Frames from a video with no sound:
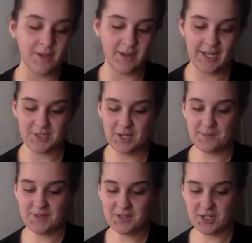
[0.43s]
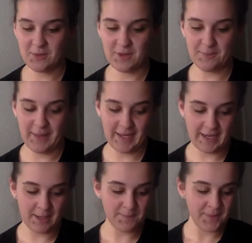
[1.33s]
Okay, so I'm going to start with
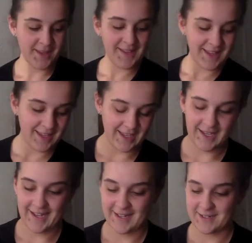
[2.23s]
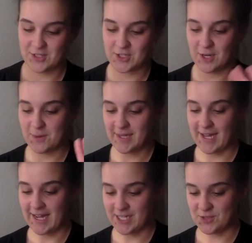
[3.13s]
makeup and start with the
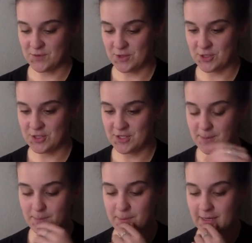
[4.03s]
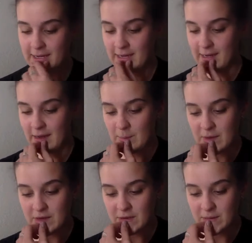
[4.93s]
eyes first. But I'm going
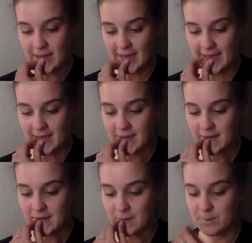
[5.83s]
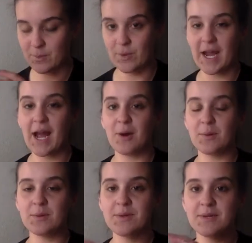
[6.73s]
to do like
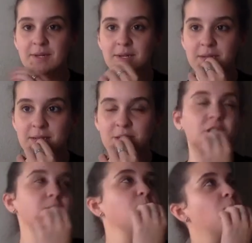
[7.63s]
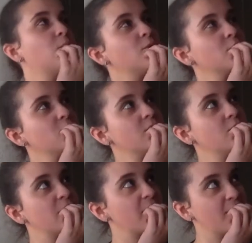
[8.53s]
brown. Should I do gold or
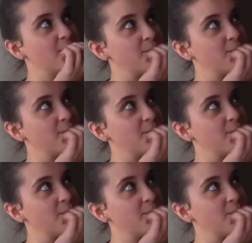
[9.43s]
silver?